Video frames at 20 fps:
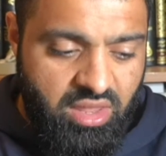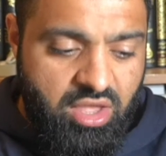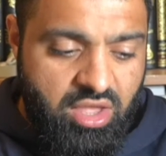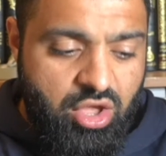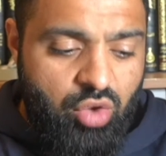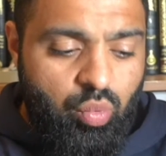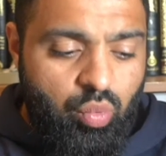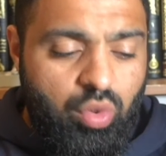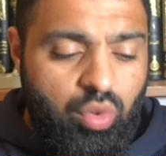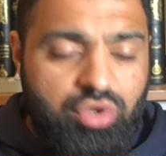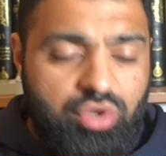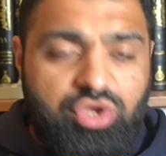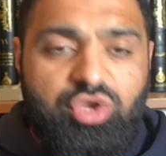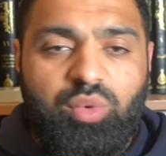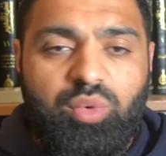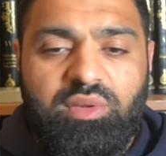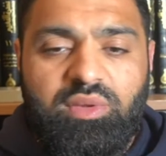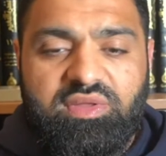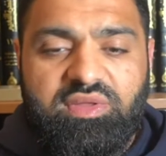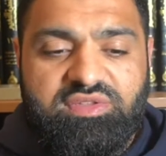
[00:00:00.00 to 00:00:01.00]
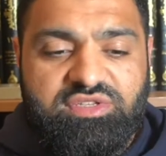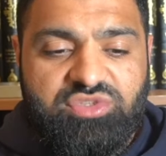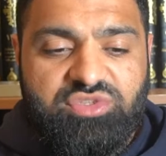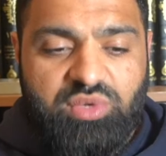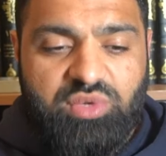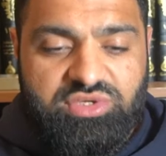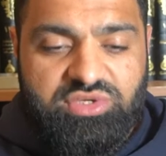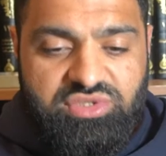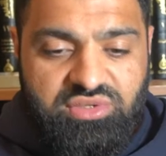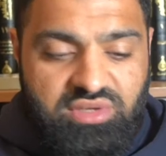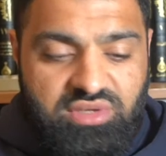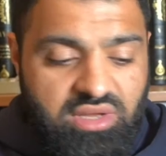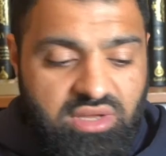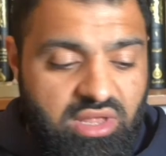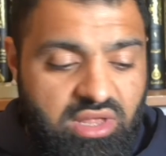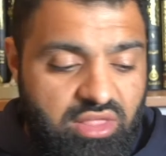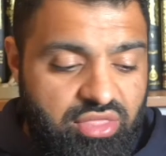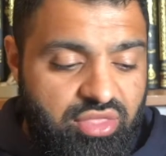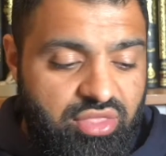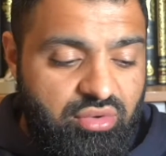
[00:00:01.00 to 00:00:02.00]
What do you do in this situation?
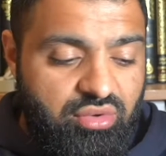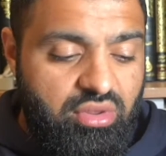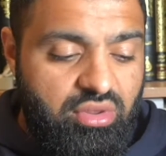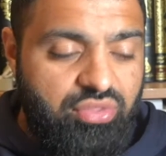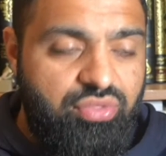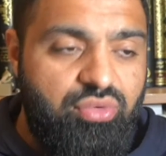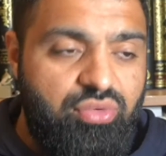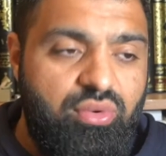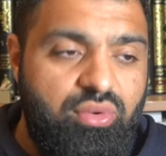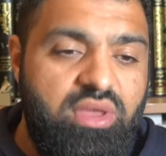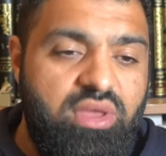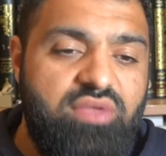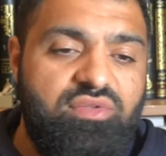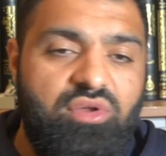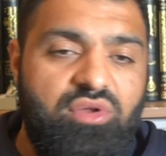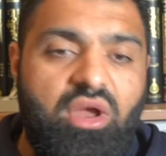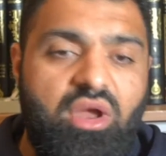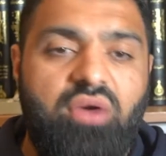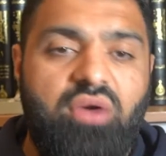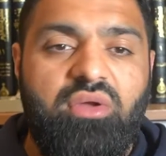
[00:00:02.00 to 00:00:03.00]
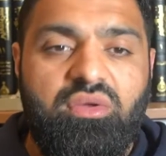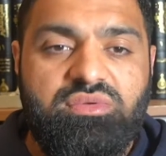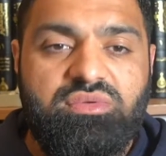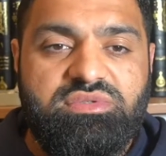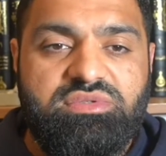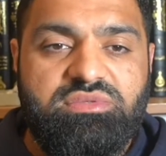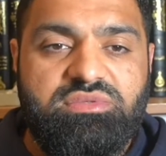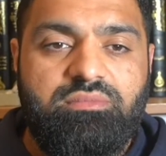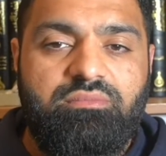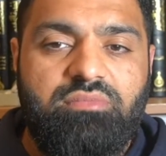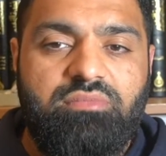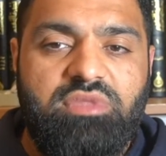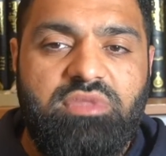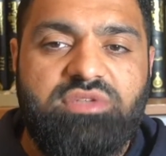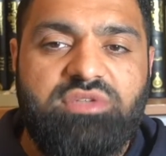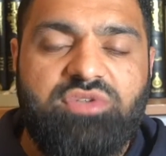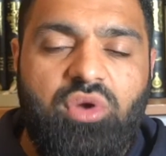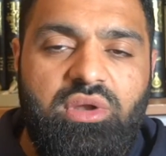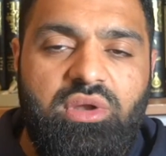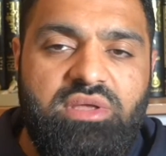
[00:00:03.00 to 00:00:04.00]
There are three scenarios. The
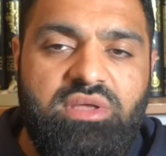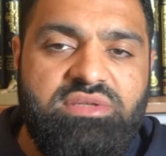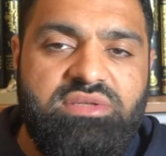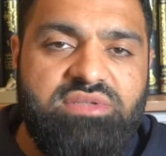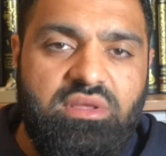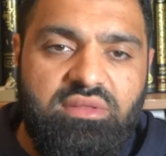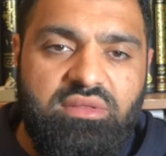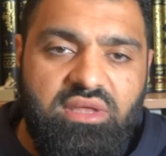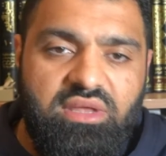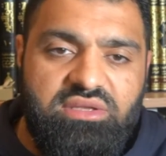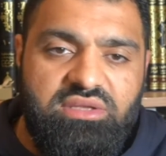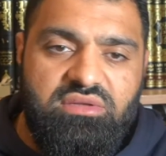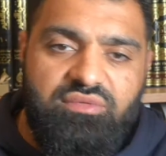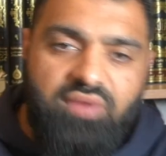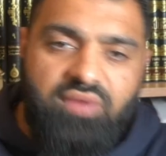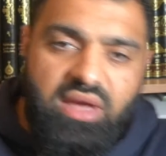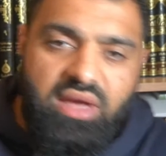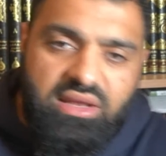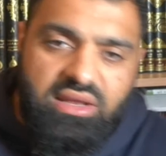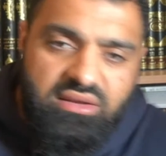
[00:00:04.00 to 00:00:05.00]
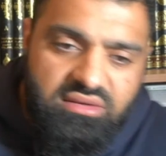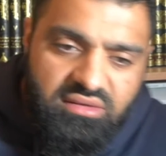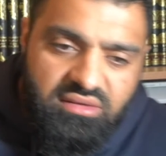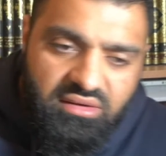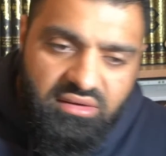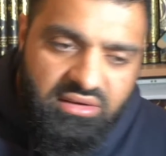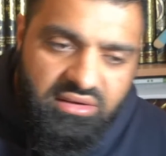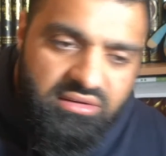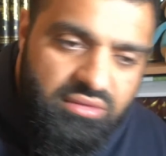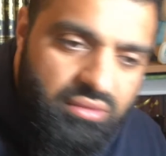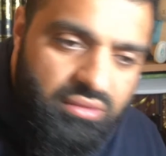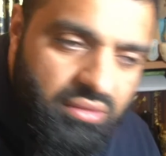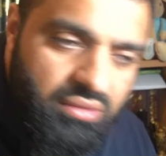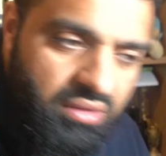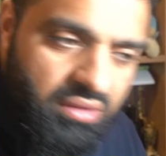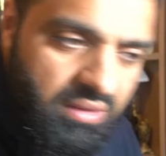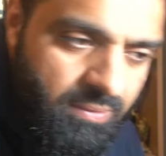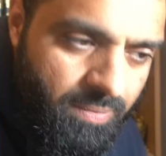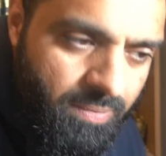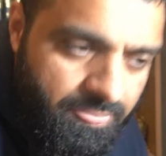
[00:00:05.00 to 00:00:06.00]
scholars, they divide
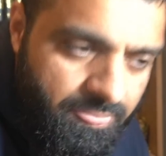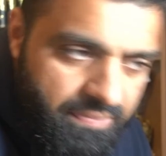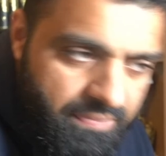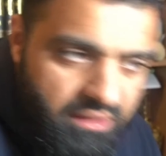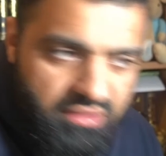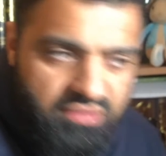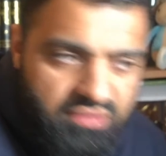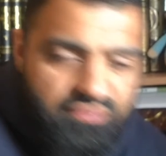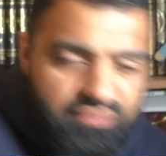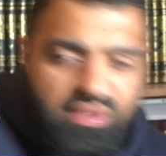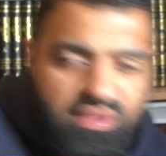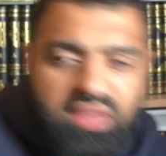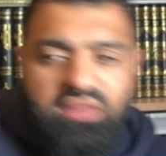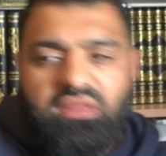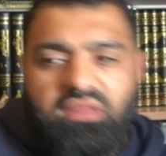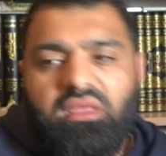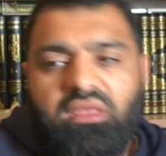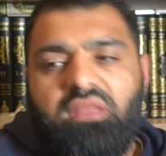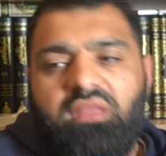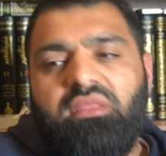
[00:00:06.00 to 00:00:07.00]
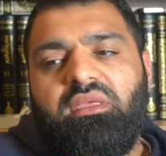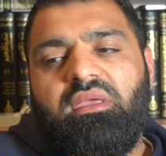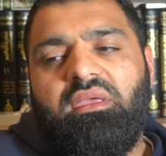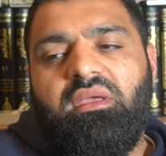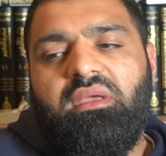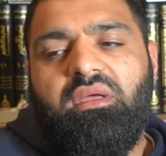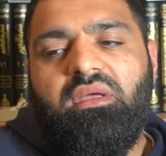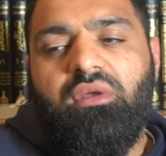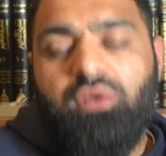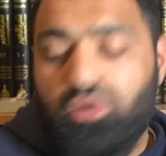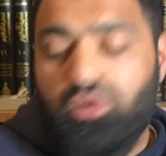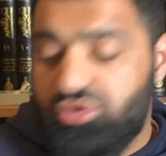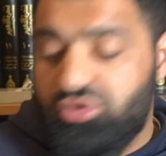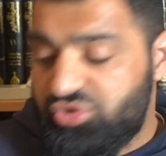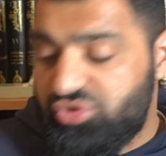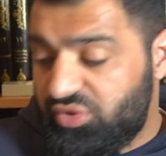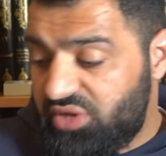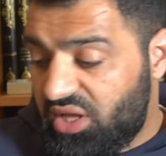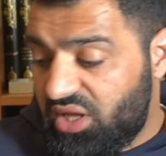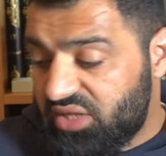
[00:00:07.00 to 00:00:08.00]
the conclusion
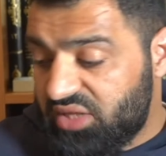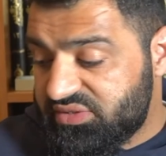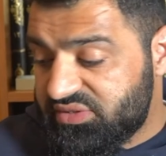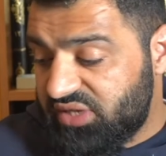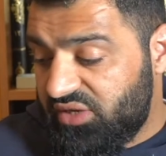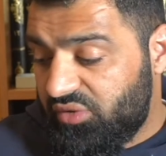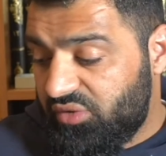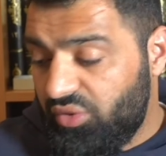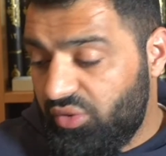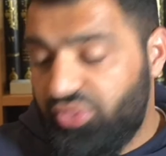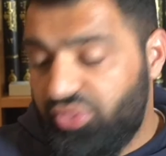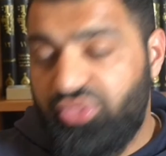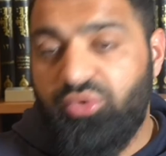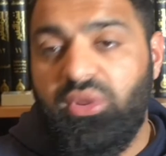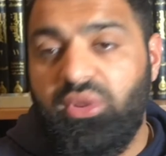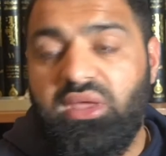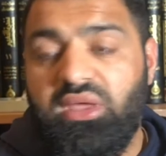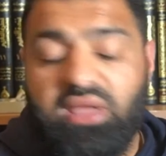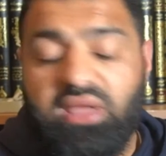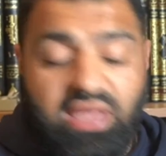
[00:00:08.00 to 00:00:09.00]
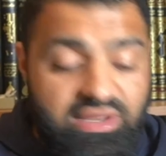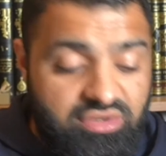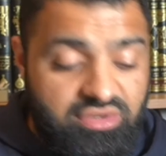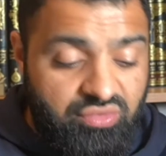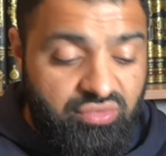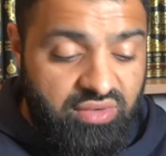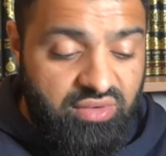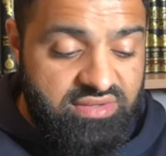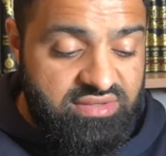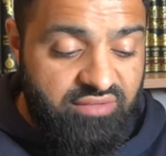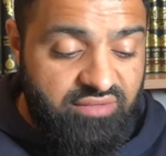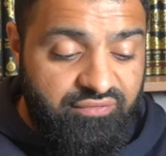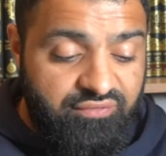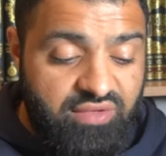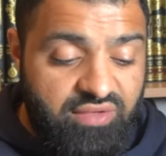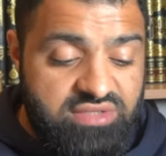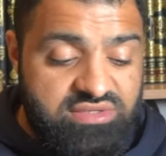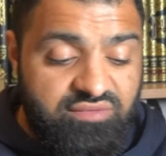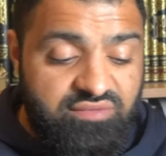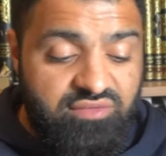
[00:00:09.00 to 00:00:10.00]
or the answer into three categories. The
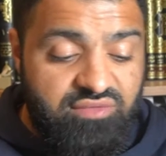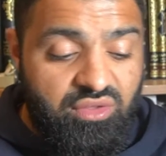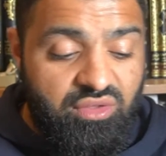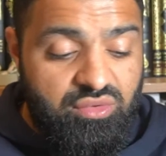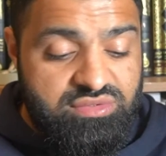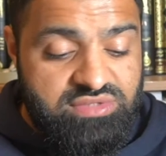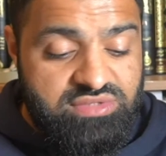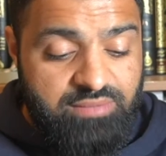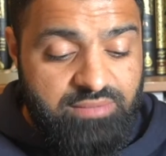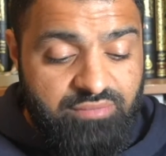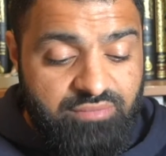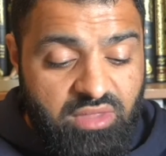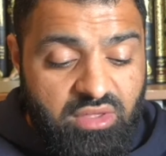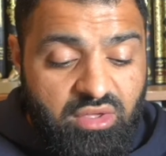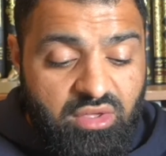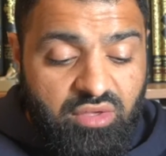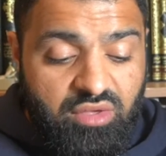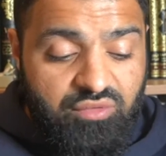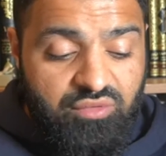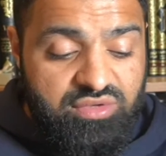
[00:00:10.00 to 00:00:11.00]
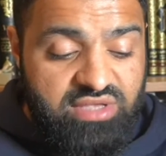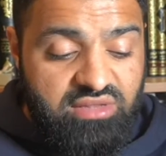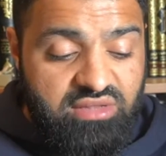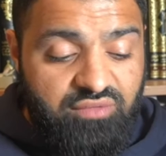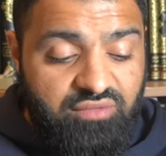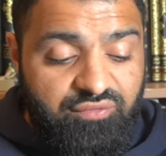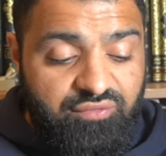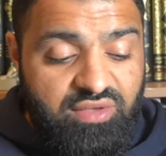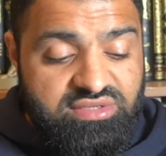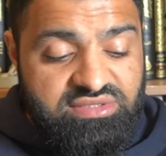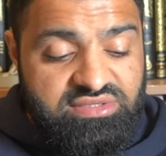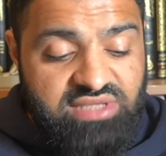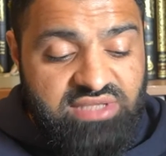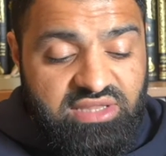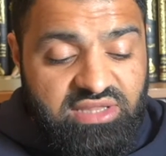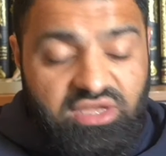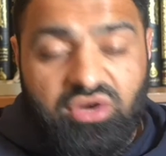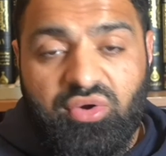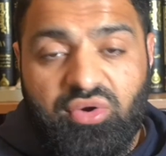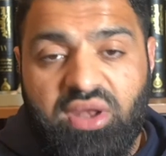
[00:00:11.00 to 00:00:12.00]
first of those is that
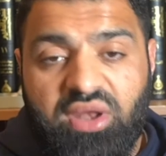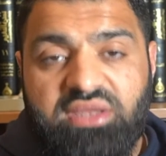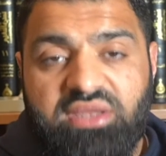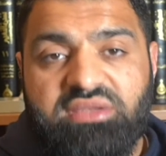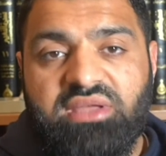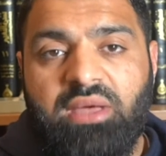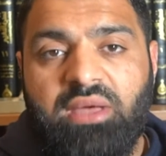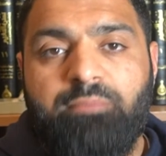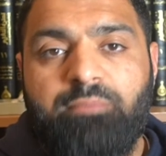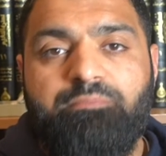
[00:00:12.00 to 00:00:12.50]
the creditor